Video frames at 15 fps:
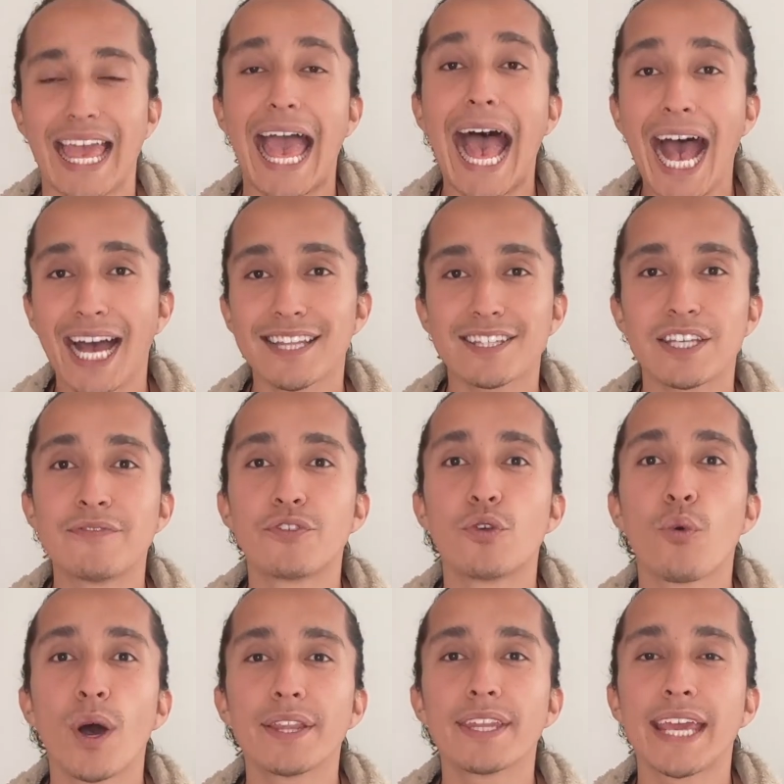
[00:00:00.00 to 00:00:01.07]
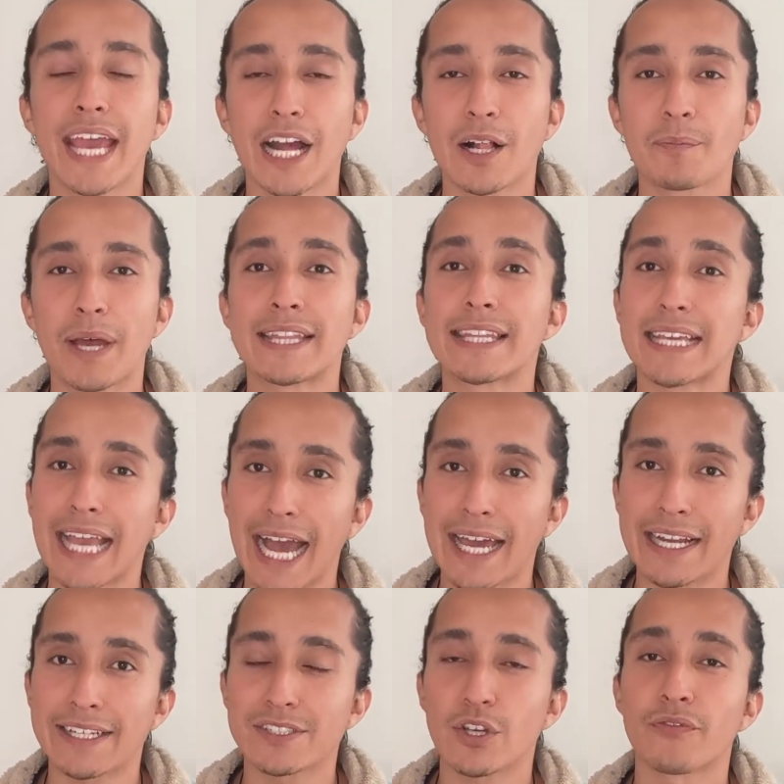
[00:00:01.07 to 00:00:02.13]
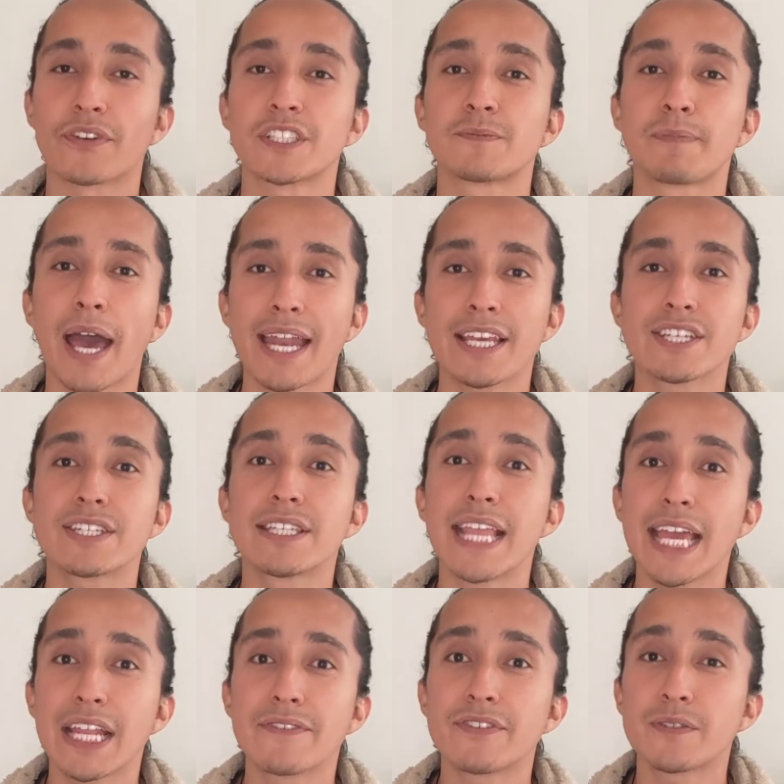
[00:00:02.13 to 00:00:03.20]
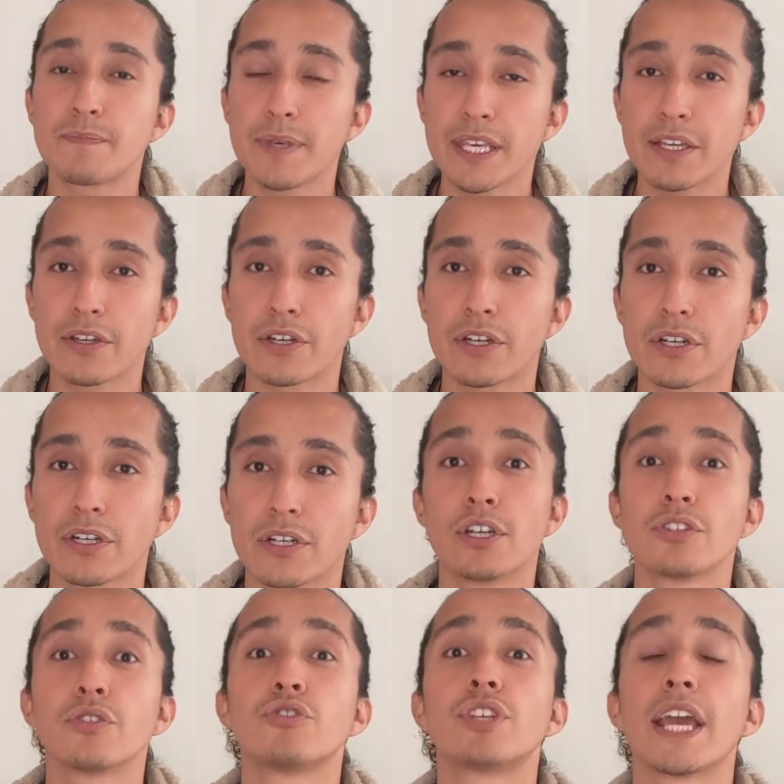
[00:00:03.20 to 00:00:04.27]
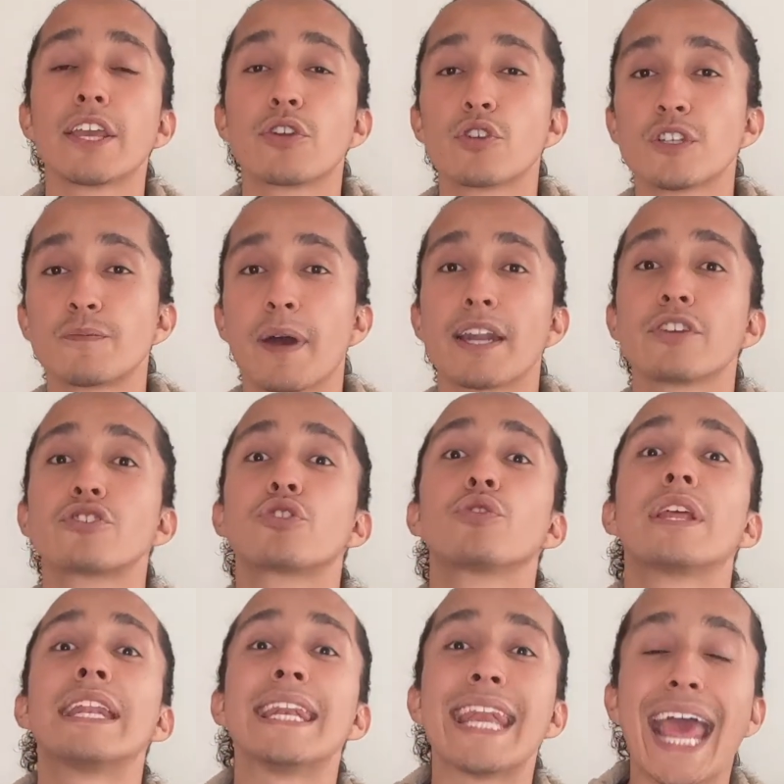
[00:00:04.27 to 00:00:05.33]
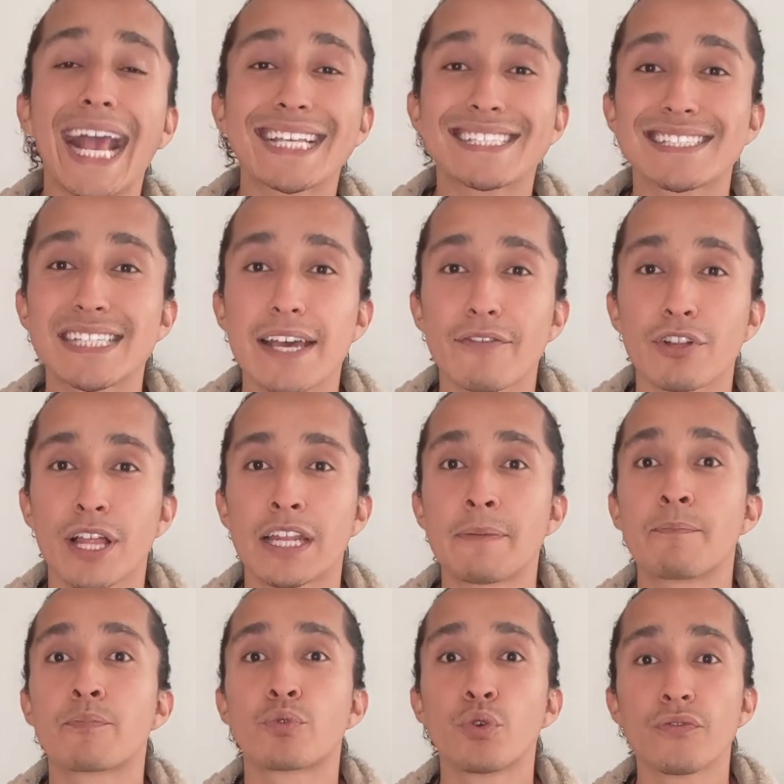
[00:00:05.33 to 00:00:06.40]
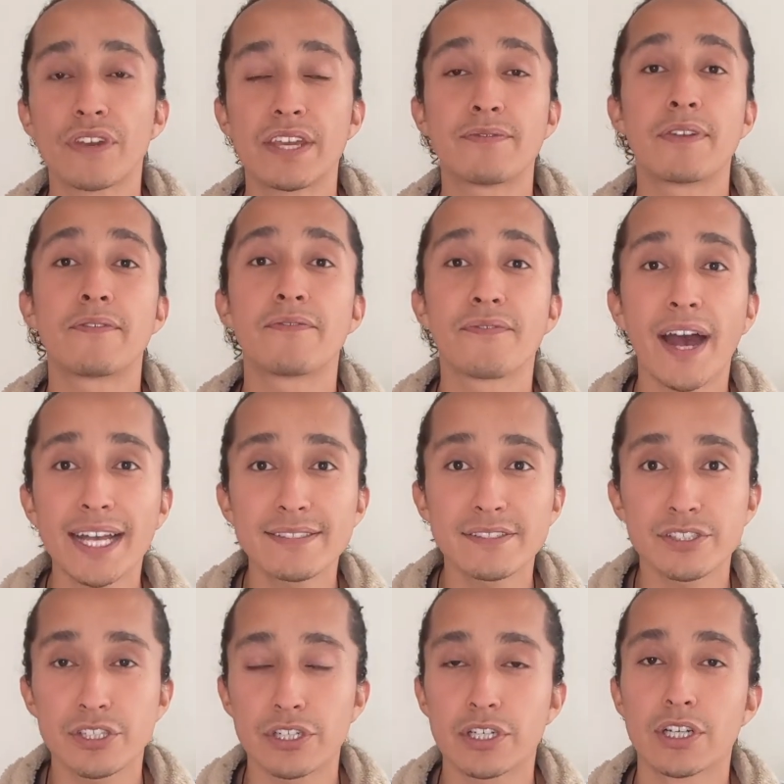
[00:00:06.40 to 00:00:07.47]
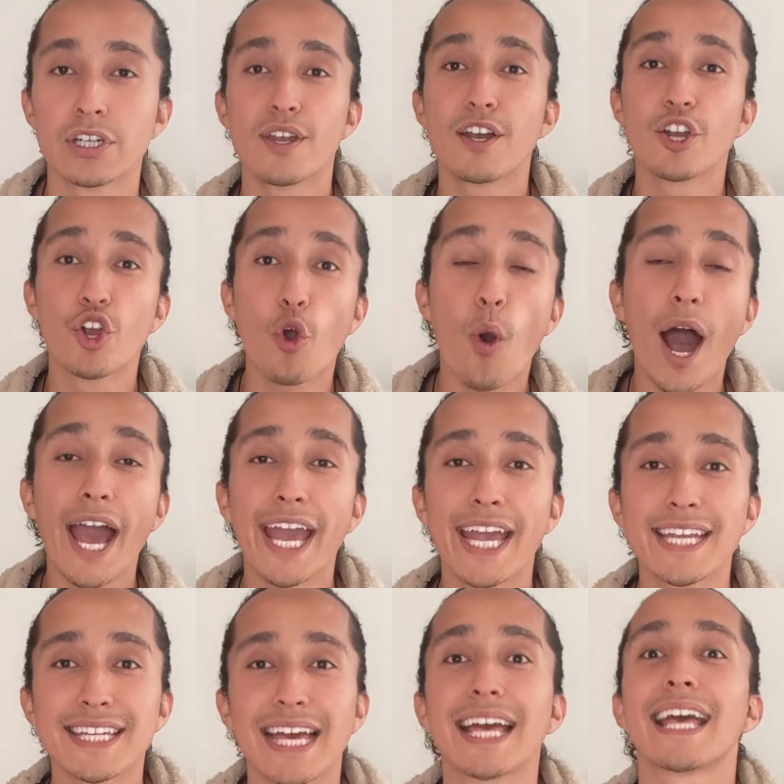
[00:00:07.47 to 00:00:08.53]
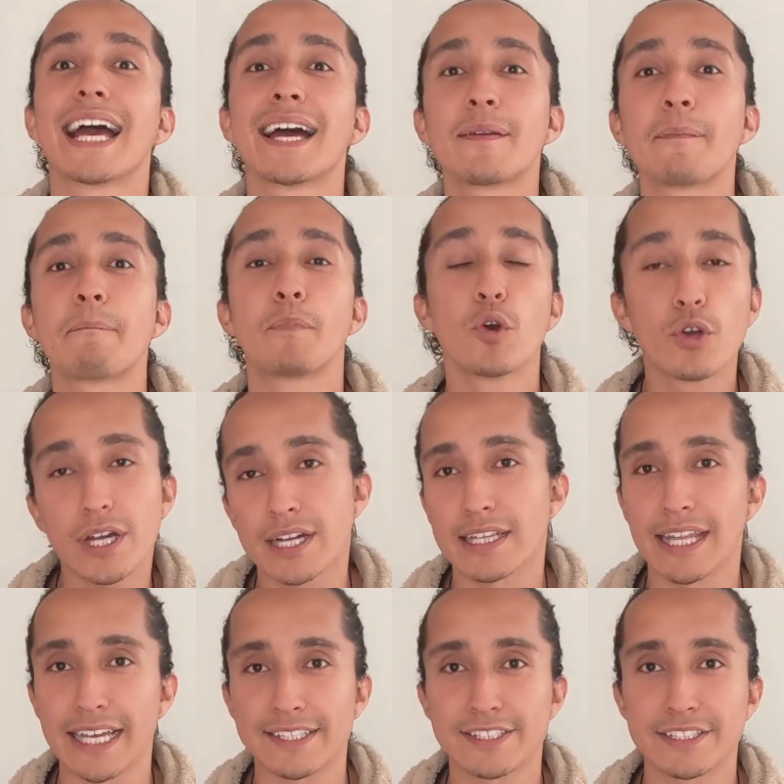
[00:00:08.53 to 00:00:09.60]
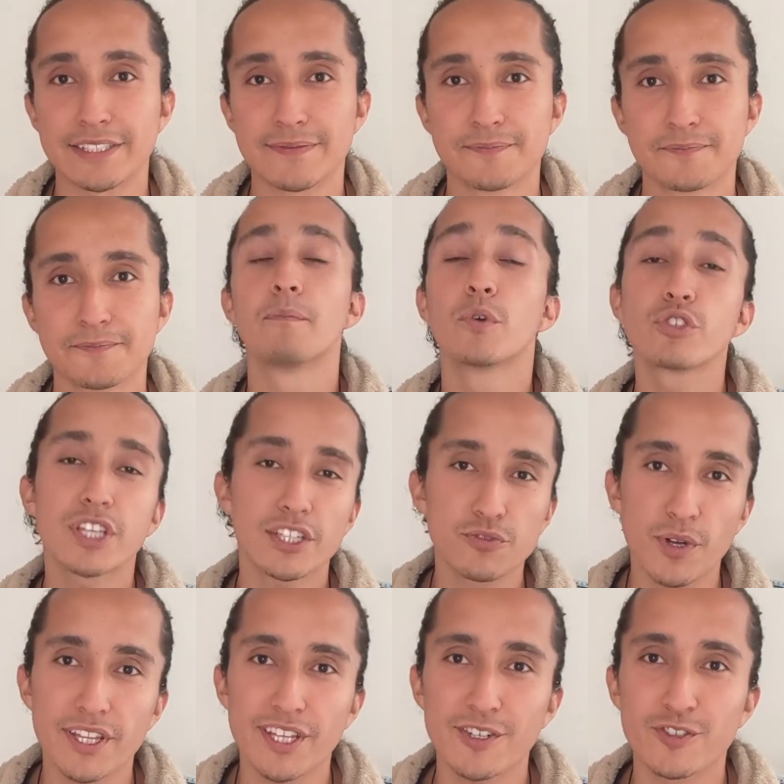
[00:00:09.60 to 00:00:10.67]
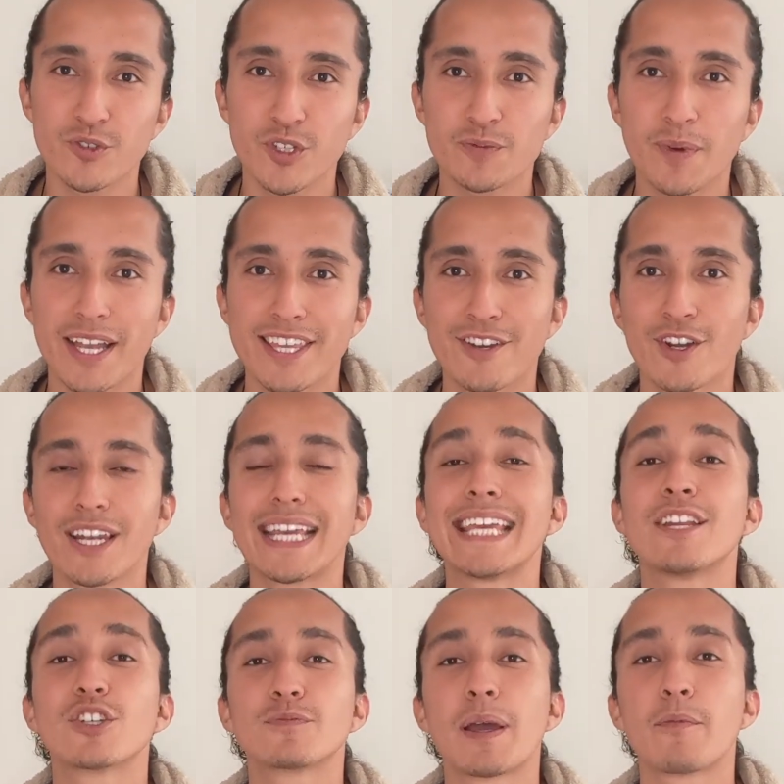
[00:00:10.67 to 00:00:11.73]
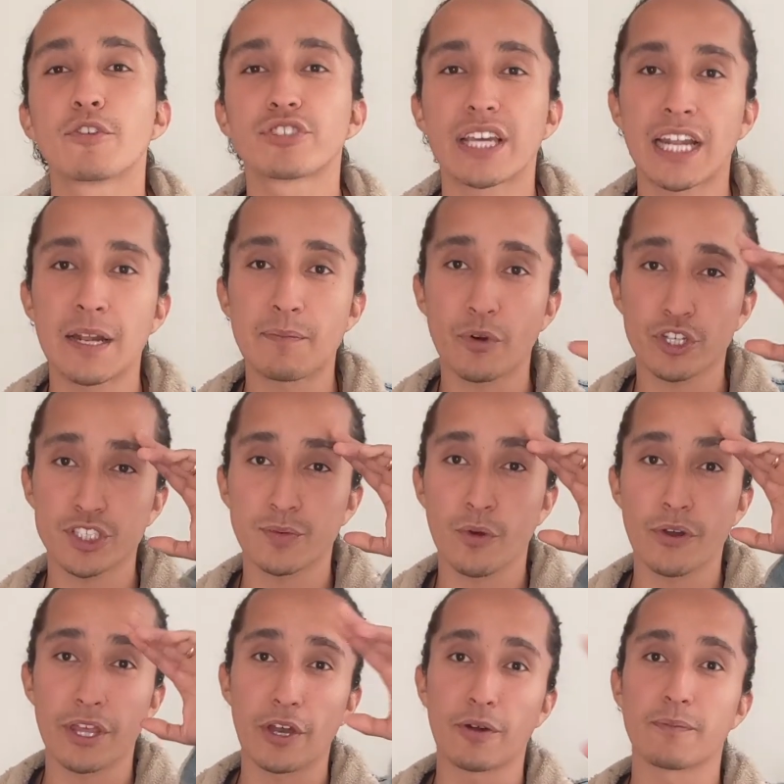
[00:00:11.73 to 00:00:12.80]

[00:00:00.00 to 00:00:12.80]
and if you want the help and the guidance of a Spanish native speaker to take your Spanish to the next level and improve even faster, go ahead and book a lesson. Mucha suerte con tu español y nos vemos en el próximo video.